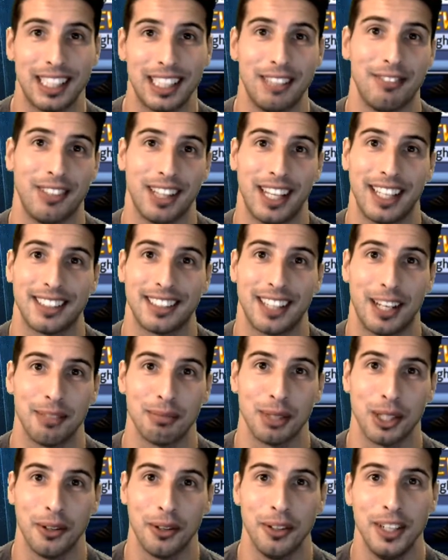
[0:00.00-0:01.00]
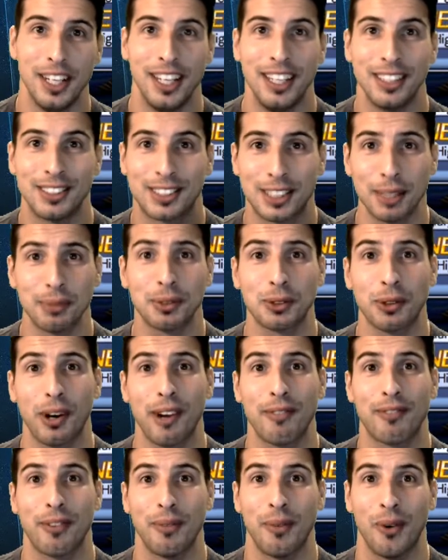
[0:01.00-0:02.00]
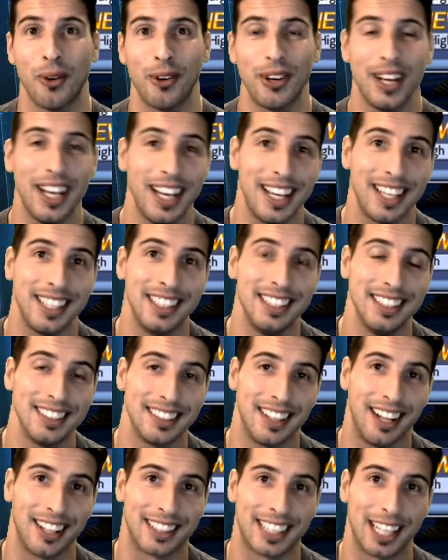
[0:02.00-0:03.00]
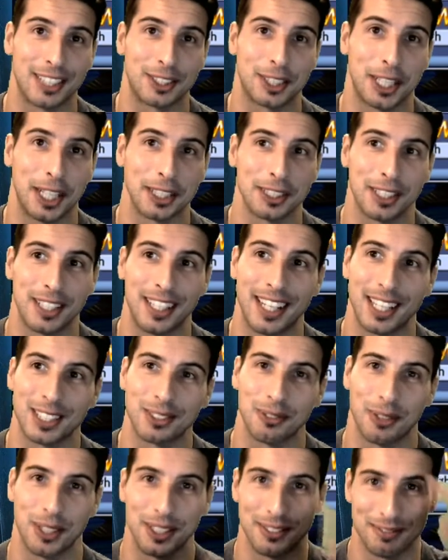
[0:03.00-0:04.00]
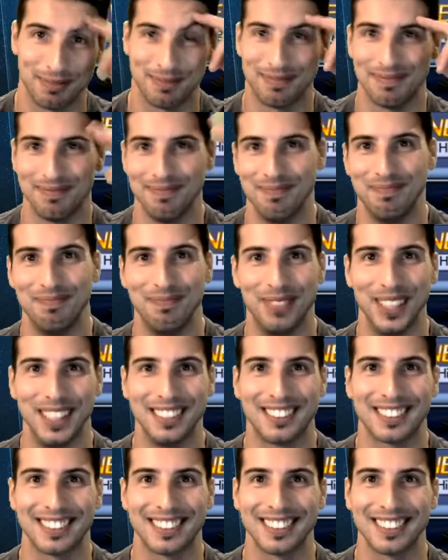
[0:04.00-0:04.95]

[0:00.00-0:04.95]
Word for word: a like down below, subscribe for more, and I'll catch you guys on the next one. Peace.